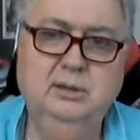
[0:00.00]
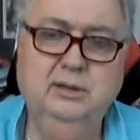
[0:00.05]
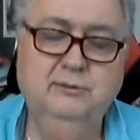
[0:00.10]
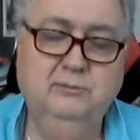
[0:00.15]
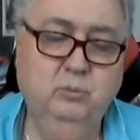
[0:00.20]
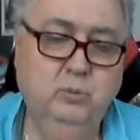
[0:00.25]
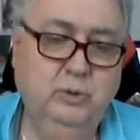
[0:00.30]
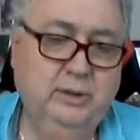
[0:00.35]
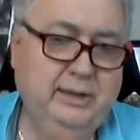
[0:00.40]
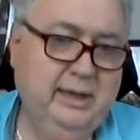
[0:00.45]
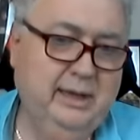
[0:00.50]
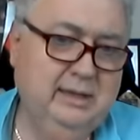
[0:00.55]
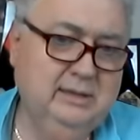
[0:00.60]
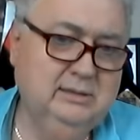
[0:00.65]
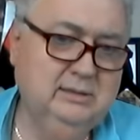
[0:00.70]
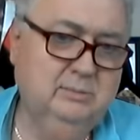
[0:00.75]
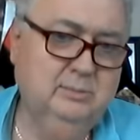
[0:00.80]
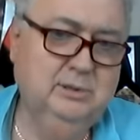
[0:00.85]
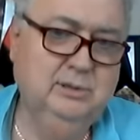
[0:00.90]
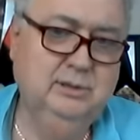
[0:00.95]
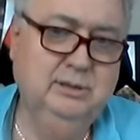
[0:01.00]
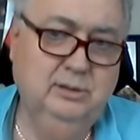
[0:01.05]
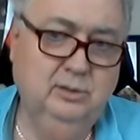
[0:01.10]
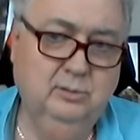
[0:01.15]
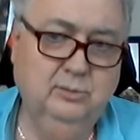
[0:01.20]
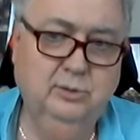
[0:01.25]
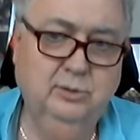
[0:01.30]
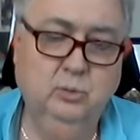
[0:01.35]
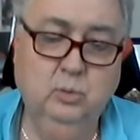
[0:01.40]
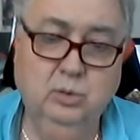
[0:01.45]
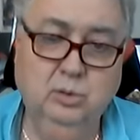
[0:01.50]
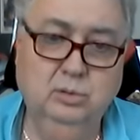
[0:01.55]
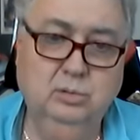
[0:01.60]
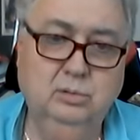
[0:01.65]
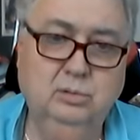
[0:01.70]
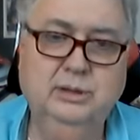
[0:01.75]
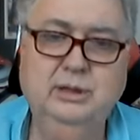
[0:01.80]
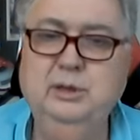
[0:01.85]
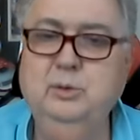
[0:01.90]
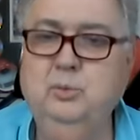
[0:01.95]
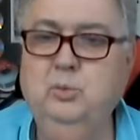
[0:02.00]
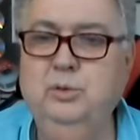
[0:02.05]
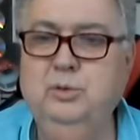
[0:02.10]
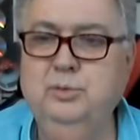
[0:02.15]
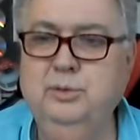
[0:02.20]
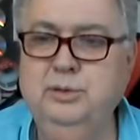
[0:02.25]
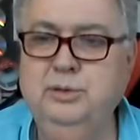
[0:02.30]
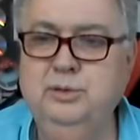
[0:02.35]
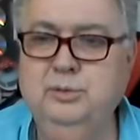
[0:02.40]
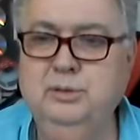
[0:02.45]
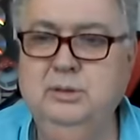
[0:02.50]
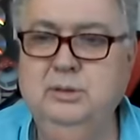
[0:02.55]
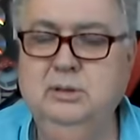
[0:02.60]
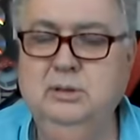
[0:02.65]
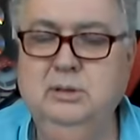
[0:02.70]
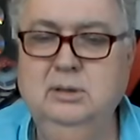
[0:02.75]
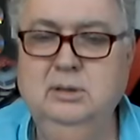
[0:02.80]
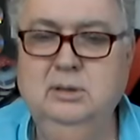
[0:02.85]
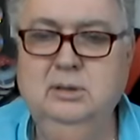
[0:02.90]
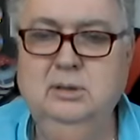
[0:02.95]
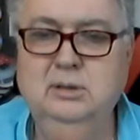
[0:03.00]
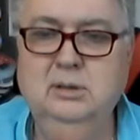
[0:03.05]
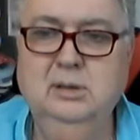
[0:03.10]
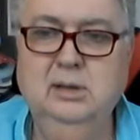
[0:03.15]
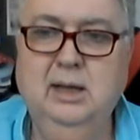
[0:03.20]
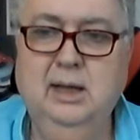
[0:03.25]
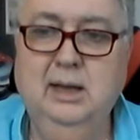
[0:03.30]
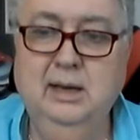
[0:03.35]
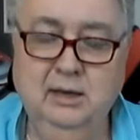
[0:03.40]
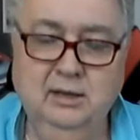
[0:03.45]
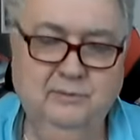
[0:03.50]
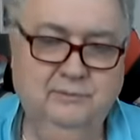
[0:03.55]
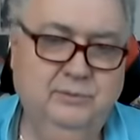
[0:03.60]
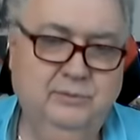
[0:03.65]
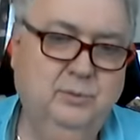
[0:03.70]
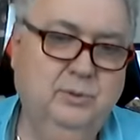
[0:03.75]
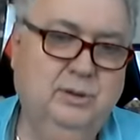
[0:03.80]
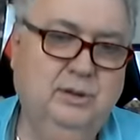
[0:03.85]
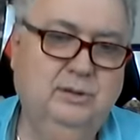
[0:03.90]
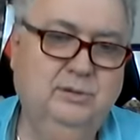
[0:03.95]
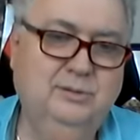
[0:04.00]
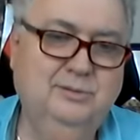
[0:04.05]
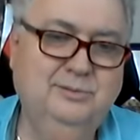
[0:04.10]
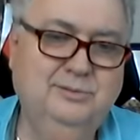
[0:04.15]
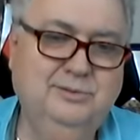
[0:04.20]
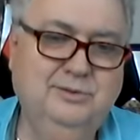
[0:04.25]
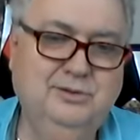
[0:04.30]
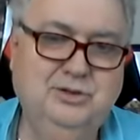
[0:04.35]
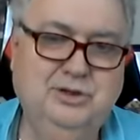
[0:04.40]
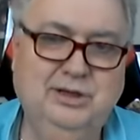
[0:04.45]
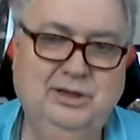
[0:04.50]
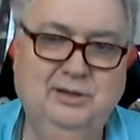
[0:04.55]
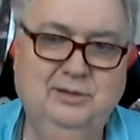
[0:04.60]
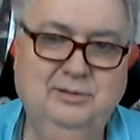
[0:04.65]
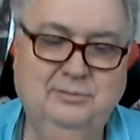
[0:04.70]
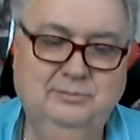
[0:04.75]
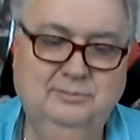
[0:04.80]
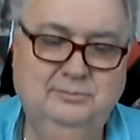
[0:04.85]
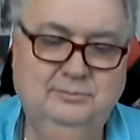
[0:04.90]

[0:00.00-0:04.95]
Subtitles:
If we ask him to heal the world, he will do it. I love you all. Ciao.